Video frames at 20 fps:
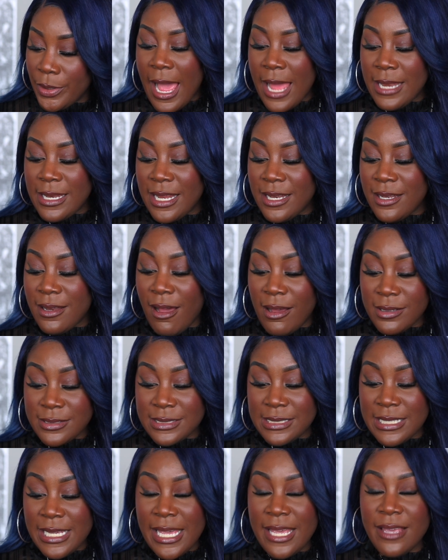And then
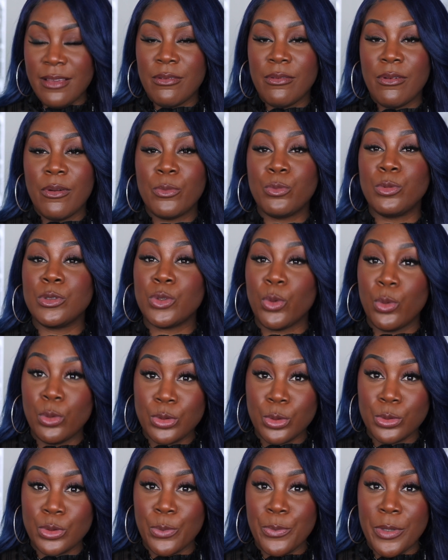lastly, which
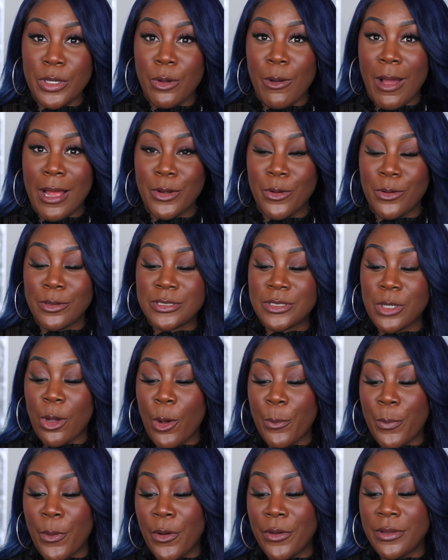also took me quite long to
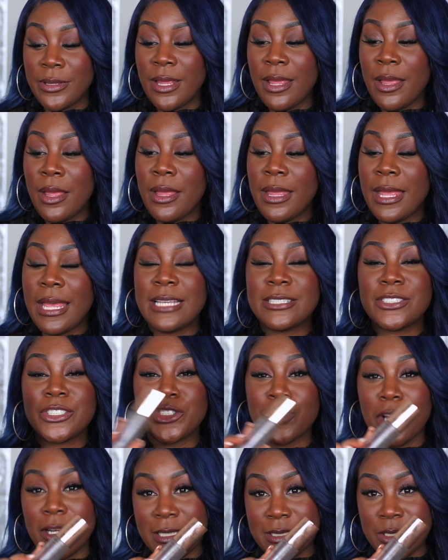hop on, is the
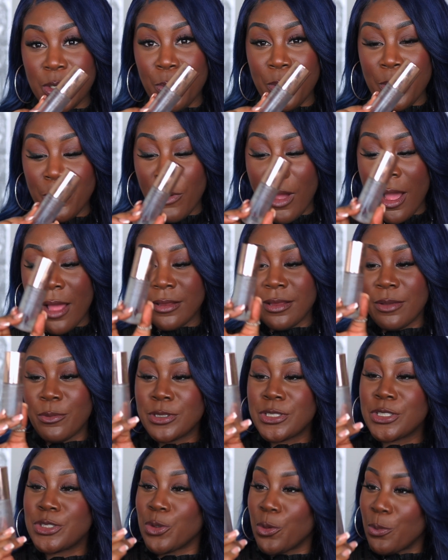Charlotte Tilbury one,
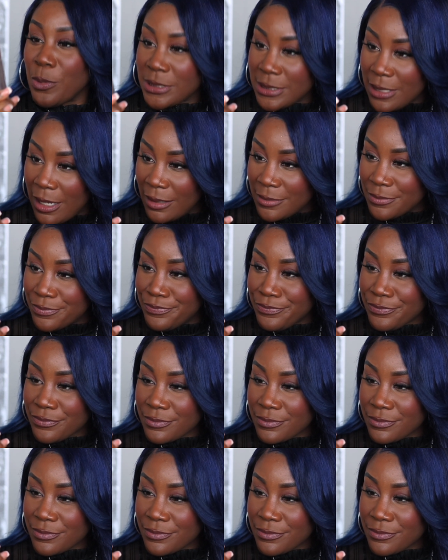which is almost done.